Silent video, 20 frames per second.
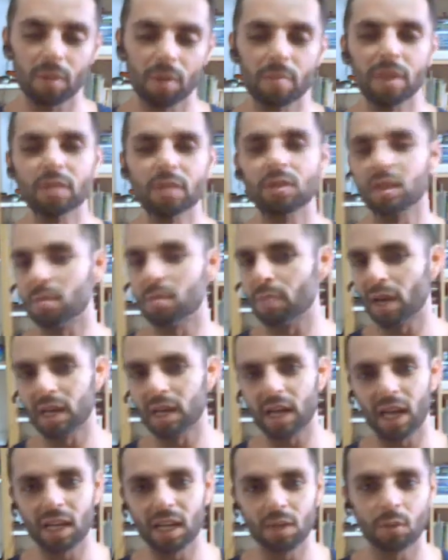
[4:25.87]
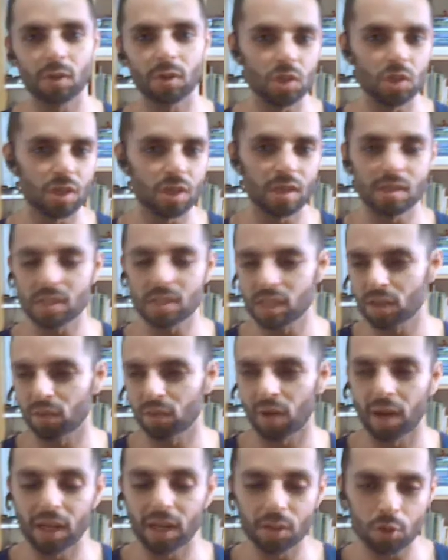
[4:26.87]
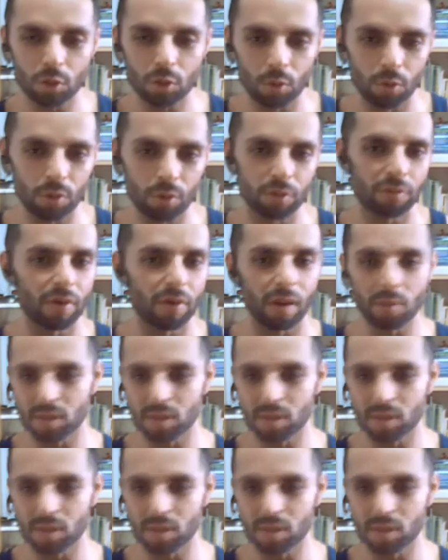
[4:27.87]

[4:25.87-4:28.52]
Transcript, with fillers: You can buy it anywhere, GNC or any store or pharmacy,